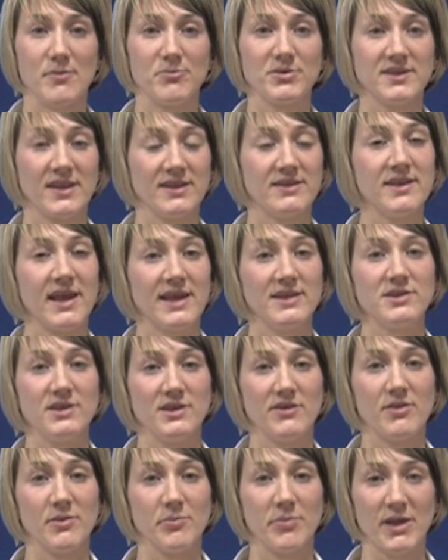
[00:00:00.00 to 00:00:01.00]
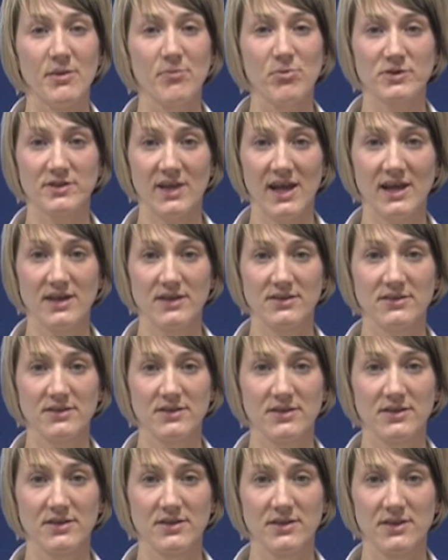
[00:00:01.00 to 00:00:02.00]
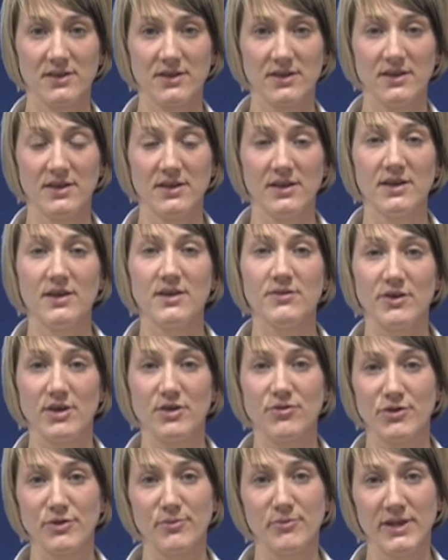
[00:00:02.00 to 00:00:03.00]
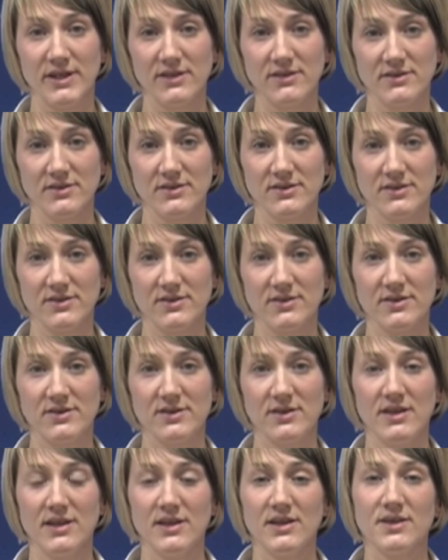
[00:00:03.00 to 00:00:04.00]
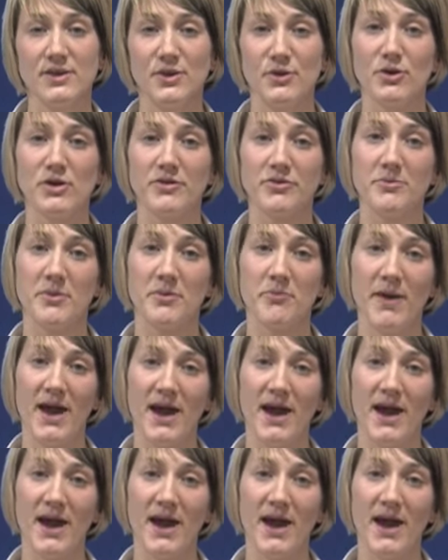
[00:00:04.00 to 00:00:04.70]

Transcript: Representation of the People's Act. Recruitment, new government